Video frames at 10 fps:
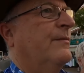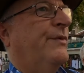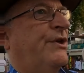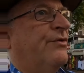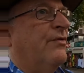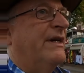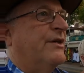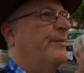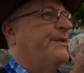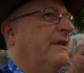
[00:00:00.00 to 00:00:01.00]
which is right
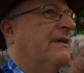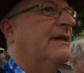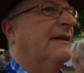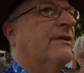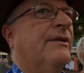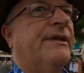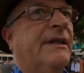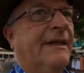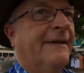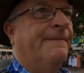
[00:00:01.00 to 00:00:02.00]
opposite the Santa
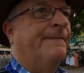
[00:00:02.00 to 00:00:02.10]
Lucia.